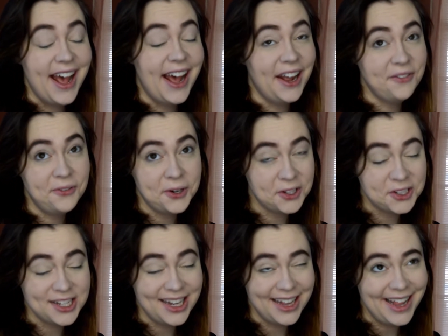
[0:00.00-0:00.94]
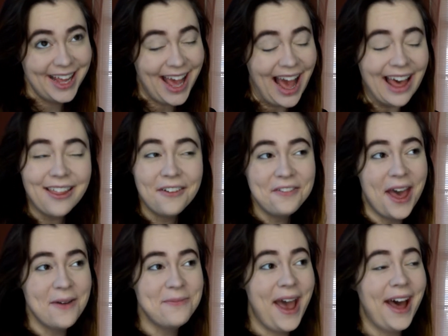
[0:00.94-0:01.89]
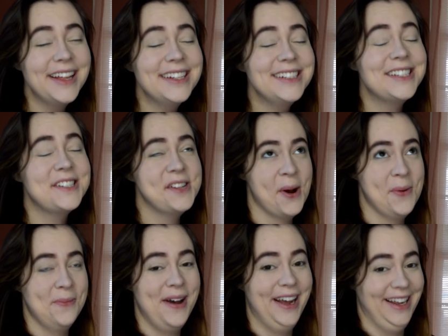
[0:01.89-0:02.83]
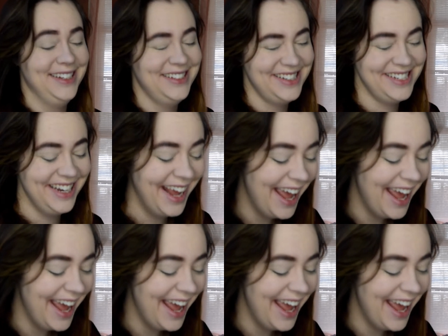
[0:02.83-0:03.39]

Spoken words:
Unfortunately, I love that palette so much.